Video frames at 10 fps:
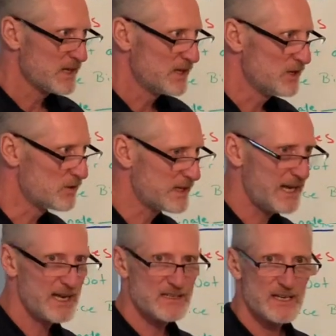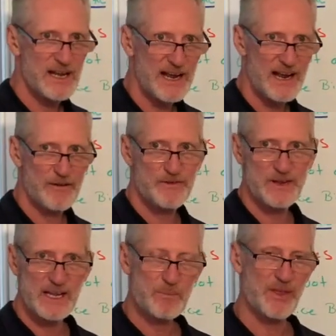you can't have
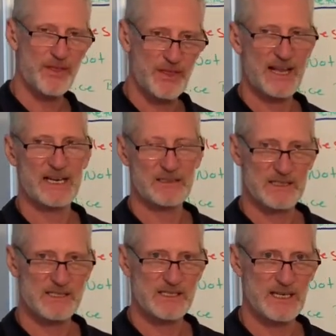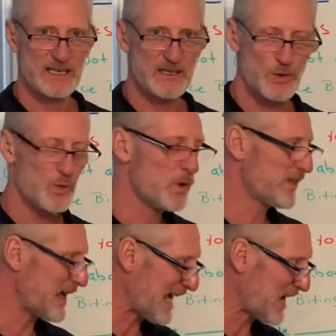empathetic listening
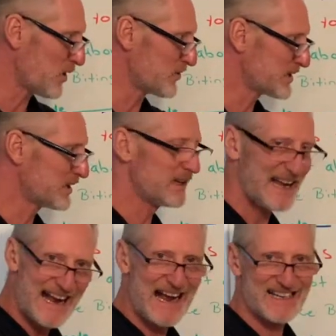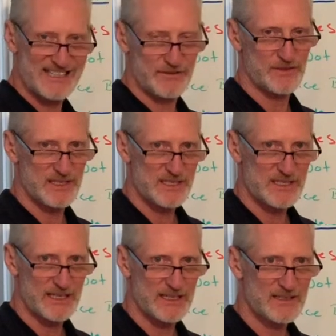without active
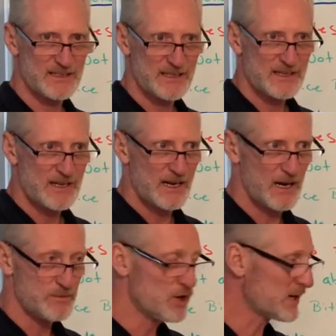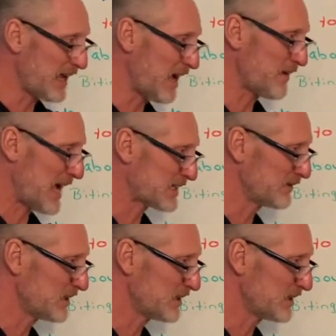listening. You can have active